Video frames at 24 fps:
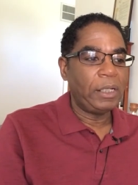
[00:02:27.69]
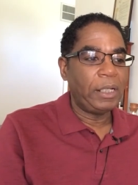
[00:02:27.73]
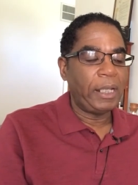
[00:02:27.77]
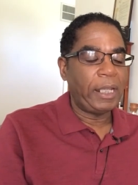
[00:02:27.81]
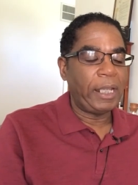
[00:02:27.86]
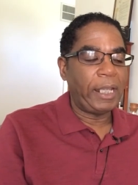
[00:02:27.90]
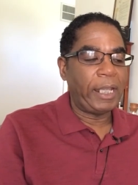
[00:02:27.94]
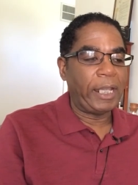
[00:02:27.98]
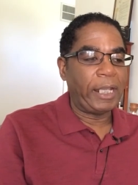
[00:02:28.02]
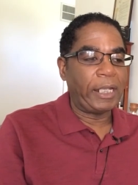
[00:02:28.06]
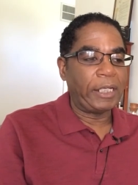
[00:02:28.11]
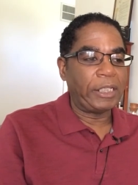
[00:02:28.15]

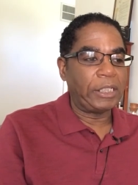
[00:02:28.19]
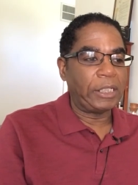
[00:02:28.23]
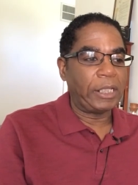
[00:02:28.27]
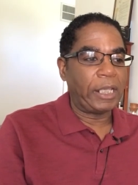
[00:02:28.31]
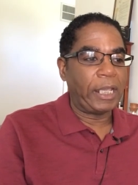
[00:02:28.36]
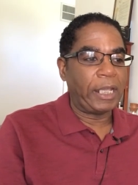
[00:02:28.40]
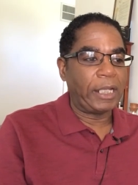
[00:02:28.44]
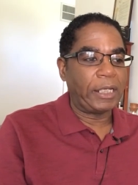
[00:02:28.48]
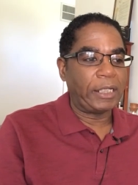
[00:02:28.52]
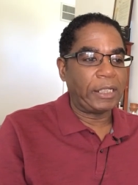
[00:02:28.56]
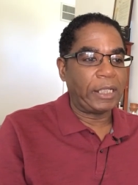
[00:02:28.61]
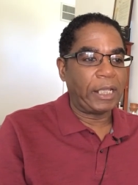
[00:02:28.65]
and
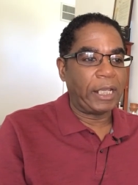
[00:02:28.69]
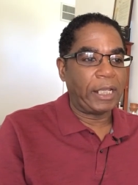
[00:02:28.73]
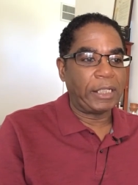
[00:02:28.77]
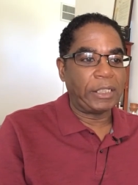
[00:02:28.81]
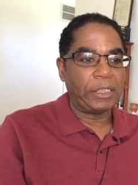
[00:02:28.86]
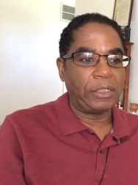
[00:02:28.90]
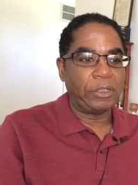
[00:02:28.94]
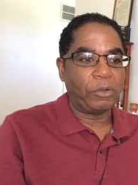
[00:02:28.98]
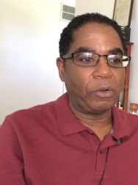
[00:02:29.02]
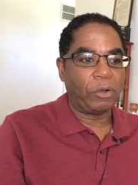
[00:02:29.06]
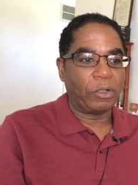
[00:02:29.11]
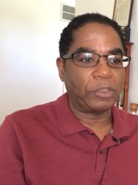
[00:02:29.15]
and and
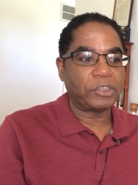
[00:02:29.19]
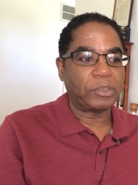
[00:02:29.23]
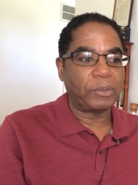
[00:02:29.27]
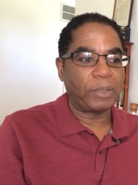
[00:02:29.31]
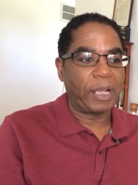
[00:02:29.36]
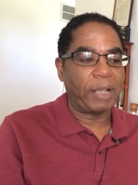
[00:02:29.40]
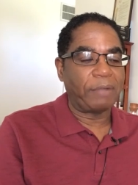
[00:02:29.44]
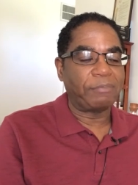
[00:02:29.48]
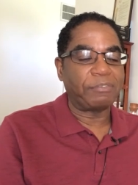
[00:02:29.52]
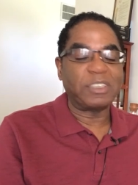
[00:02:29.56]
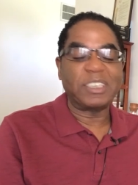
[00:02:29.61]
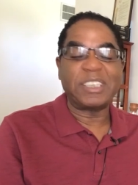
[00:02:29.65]
you also
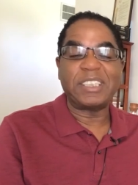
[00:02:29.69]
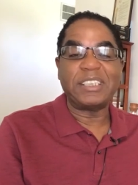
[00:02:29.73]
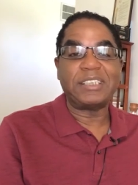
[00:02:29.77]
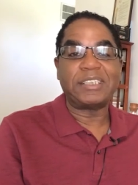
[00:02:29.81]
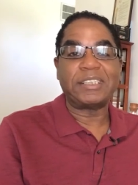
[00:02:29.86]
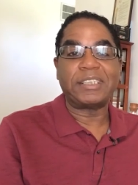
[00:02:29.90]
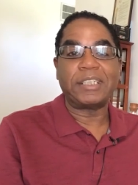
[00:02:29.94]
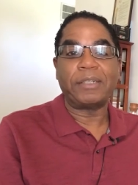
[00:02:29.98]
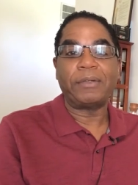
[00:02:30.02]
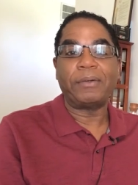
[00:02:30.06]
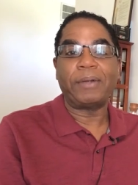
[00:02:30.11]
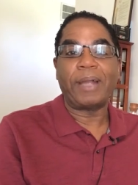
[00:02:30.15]
have to
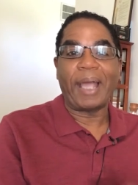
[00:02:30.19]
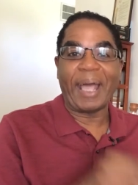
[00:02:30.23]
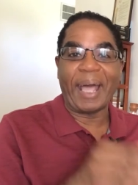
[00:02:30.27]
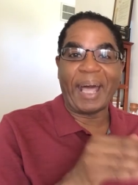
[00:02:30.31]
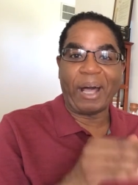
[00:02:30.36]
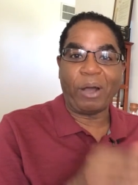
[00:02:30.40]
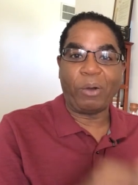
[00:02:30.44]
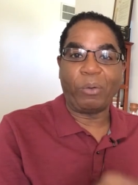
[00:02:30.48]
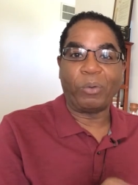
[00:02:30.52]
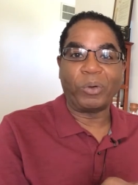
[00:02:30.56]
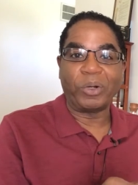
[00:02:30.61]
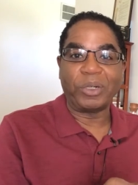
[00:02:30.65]
consider
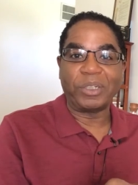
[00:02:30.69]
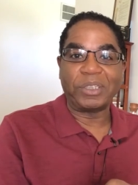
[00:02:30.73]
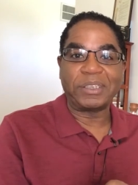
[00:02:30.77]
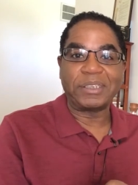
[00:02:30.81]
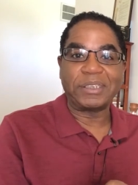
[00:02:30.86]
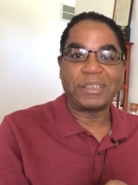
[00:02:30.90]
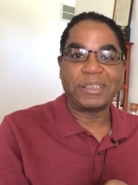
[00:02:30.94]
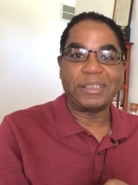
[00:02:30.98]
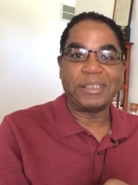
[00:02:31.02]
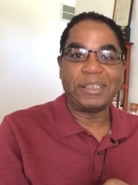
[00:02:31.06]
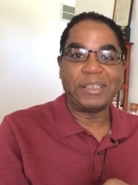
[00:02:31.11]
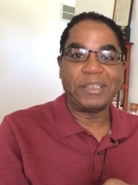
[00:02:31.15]

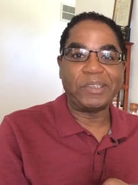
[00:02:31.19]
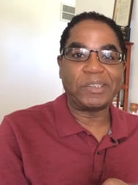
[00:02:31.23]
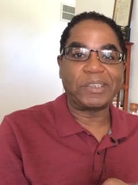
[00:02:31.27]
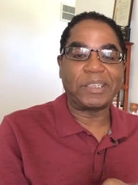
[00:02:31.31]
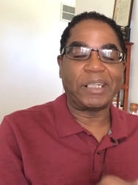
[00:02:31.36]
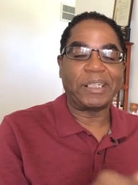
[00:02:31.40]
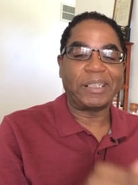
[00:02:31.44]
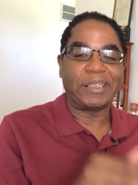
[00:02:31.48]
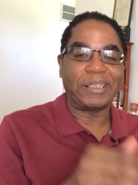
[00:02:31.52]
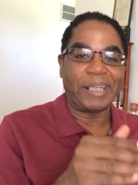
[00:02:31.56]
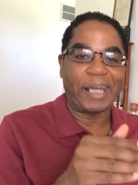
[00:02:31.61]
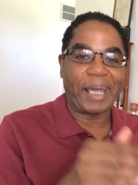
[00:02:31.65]
hours. There's a
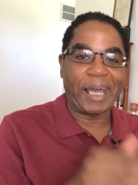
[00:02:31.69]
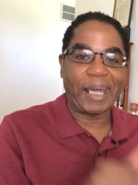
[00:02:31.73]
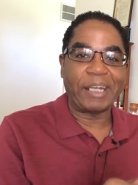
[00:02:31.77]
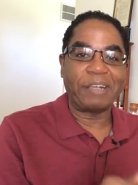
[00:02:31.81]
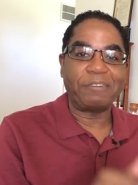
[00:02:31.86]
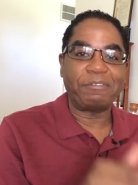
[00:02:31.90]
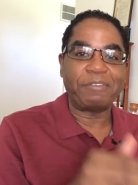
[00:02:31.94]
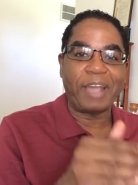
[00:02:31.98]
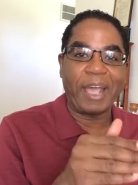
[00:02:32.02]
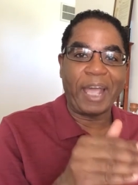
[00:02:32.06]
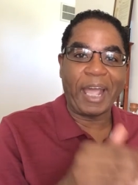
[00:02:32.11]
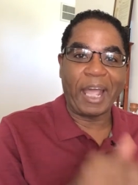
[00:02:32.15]
lot
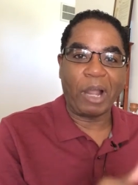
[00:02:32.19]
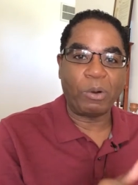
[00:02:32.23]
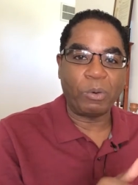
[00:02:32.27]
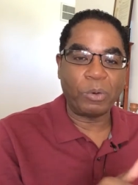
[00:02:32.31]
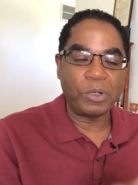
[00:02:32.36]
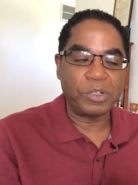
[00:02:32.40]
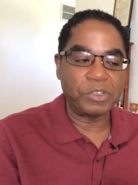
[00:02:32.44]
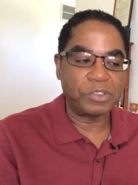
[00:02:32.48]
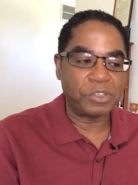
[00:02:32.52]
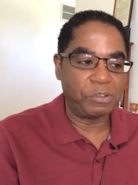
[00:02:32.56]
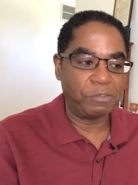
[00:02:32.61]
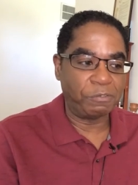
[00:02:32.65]
of
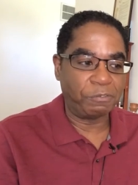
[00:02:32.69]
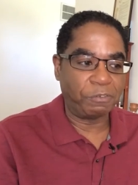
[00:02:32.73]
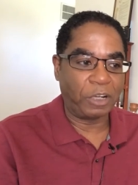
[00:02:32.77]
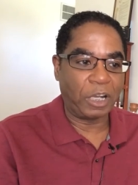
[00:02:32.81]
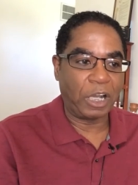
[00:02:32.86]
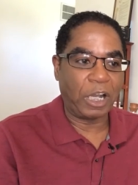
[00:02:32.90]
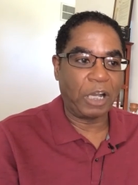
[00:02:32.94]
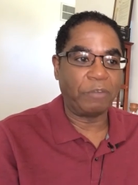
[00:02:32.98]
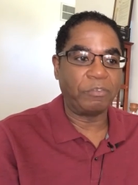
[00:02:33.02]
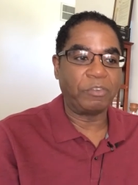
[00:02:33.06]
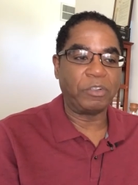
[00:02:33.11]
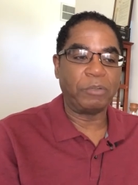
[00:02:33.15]
hours
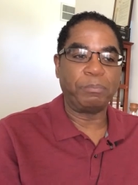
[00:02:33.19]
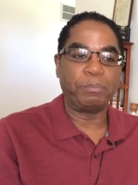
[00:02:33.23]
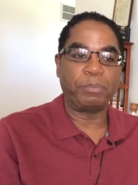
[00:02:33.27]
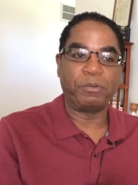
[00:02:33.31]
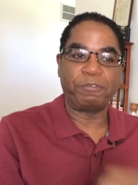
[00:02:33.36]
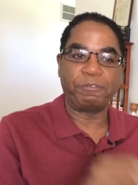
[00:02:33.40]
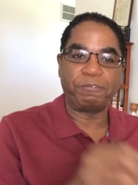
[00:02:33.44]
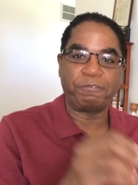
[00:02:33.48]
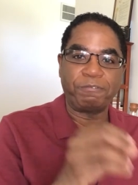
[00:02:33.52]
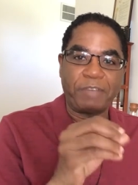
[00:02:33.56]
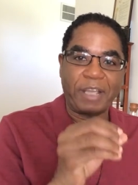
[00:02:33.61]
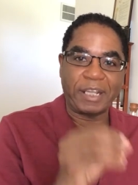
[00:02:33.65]
involved in
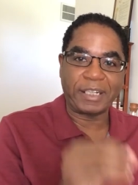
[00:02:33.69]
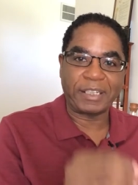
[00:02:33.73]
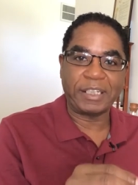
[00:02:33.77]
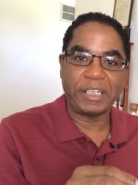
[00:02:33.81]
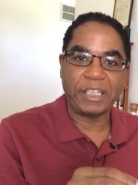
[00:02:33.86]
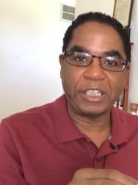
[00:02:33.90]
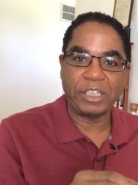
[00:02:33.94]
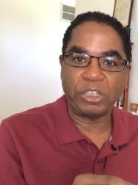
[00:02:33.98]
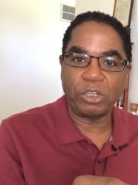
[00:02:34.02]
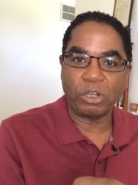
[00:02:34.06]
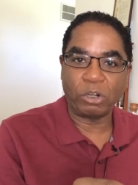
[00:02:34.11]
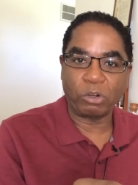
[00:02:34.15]

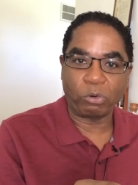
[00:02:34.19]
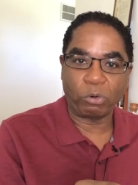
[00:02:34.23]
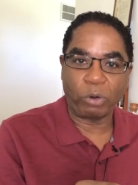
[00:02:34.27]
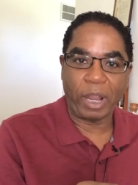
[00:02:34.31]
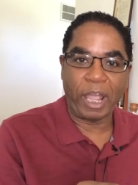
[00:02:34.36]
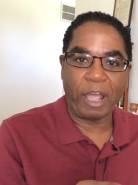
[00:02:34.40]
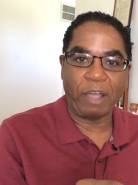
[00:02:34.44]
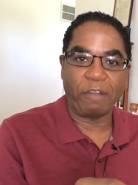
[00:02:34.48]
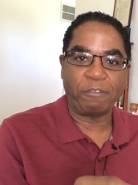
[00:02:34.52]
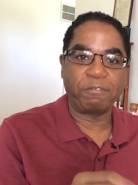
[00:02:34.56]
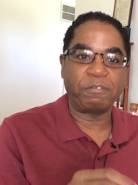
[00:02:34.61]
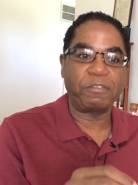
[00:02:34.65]
perfecting your
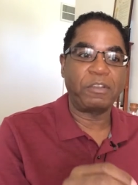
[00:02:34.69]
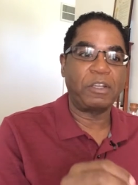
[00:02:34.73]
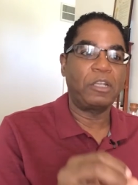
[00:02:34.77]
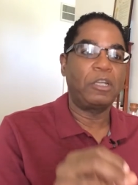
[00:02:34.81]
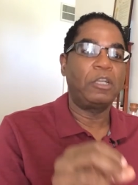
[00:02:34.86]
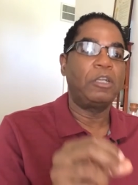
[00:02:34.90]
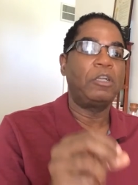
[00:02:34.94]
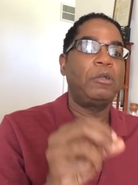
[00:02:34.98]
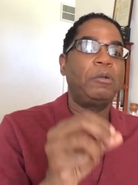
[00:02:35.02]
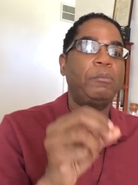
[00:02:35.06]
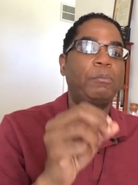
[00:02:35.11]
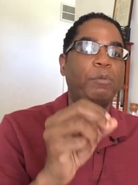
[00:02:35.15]
craft,
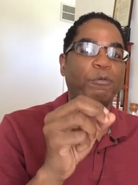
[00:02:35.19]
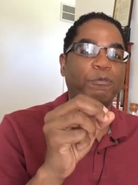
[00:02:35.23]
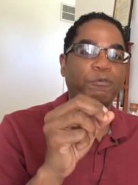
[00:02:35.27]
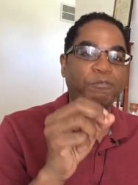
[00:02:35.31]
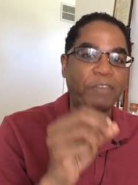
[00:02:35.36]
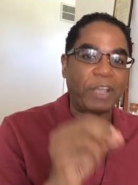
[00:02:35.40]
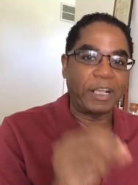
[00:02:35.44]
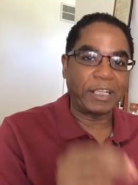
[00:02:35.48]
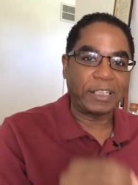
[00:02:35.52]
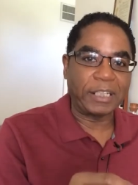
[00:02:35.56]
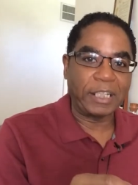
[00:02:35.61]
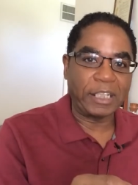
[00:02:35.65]

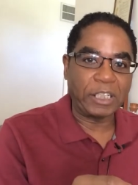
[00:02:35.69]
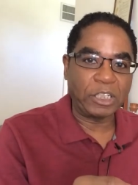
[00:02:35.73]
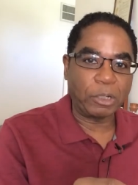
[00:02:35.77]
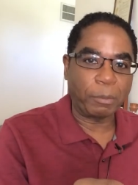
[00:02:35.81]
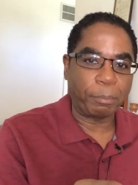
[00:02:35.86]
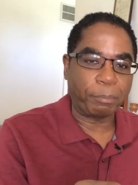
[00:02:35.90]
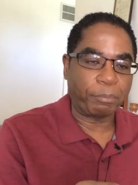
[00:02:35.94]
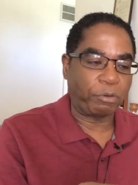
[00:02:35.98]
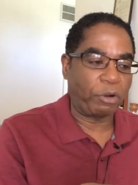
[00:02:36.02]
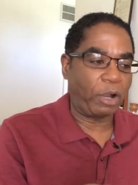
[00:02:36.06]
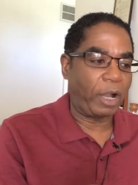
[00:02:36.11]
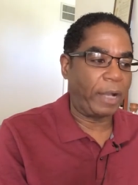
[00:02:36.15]
perfecting your
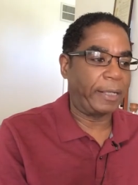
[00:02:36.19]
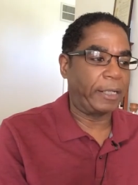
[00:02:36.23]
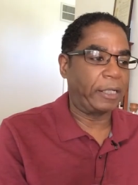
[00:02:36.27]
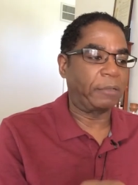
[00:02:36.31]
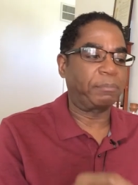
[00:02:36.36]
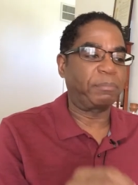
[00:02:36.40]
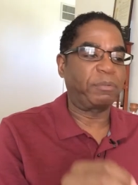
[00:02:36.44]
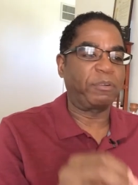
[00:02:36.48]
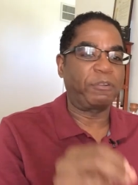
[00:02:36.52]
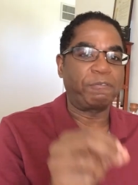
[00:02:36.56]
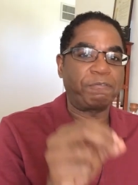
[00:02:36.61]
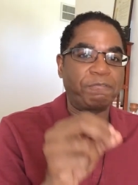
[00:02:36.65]

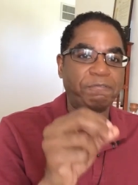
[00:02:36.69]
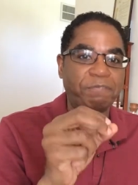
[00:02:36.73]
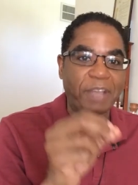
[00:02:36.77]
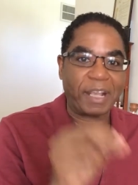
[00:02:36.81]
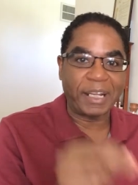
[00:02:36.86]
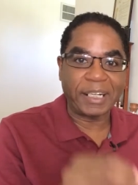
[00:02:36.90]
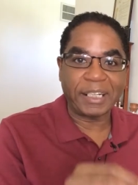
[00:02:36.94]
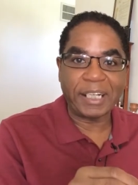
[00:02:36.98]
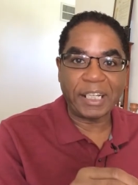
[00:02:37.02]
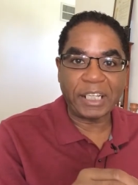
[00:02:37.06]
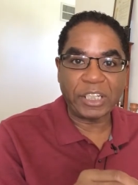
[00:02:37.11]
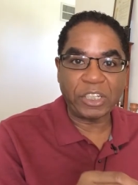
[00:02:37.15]
product,
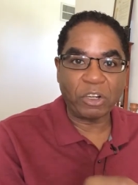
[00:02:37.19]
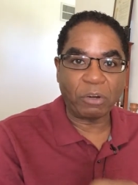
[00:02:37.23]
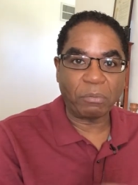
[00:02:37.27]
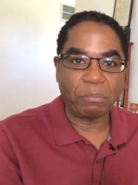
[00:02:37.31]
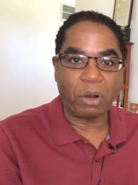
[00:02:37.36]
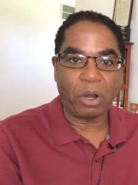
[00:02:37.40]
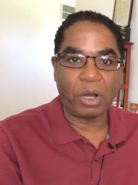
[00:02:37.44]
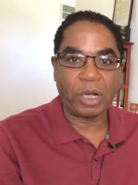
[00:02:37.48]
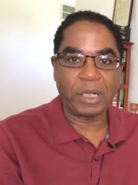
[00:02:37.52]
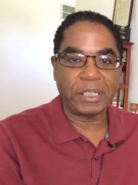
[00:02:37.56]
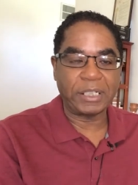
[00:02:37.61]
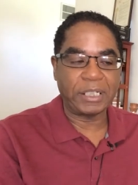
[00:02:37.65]
perfecting your
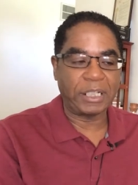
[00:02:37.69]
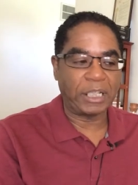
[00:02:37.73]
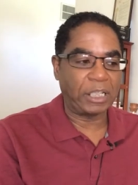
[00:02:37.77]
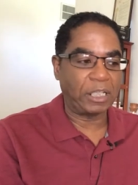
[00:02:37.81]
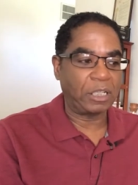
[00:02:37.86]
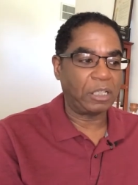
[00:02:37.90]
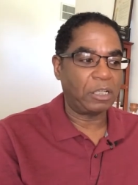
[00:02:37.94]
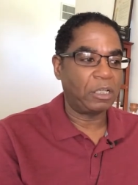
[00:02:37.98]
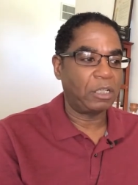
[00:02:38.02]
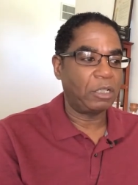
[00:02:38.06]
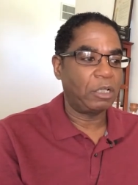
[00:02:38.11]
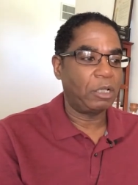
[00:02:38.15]
marketing,
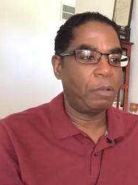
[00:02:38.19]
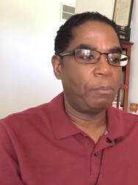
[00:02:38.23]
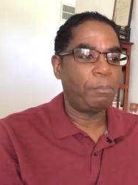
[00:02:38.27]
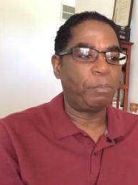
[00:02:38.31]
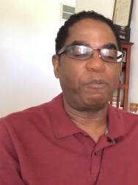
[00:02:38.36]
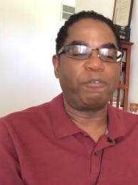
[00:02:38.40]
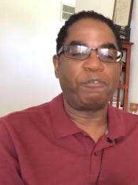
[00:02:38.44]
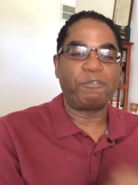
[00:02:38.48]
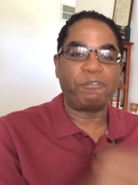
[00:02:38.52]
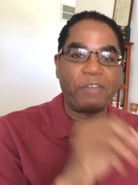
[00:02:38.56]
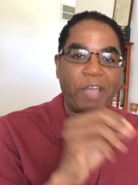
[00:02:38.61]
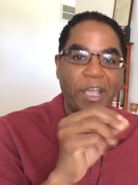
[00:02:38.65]

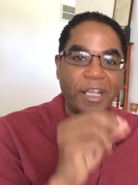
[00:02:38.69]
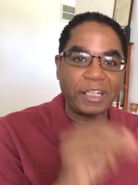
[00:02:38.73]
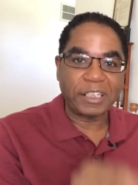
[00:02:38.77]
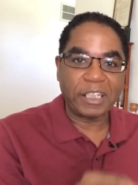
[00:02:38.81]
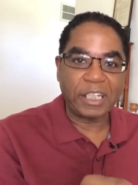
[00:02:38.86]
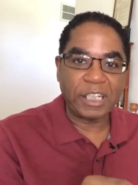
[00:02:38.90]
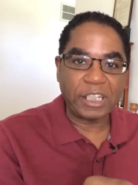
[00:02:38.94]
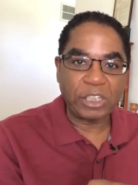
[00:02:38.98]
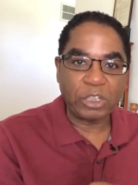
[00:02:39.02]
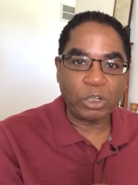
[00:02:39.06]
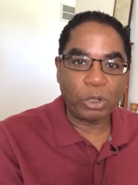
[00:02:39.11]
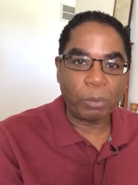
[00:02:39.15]

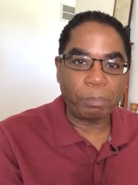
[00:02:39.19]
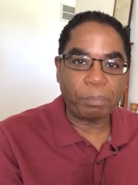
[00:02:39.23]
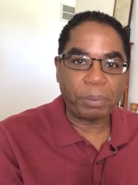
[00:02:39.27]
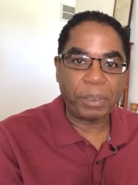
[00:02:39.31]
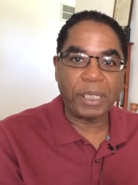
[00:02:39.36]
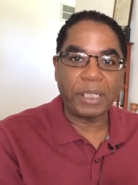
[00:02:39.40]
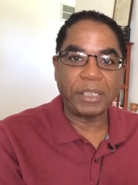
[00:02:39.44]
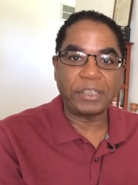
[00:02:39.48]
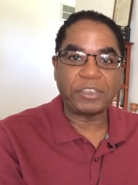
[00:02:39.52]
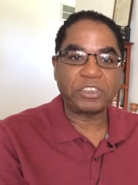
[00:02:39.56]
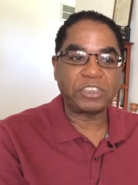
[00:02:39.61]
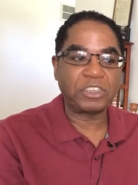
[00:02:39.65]
perfecting your
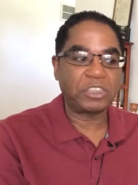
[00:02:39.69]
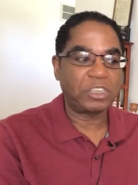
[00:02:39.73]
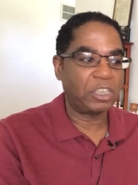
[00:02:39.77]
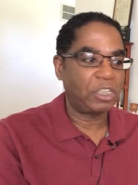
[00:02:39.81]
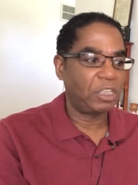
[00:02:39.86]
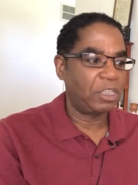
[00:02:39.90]
pitch.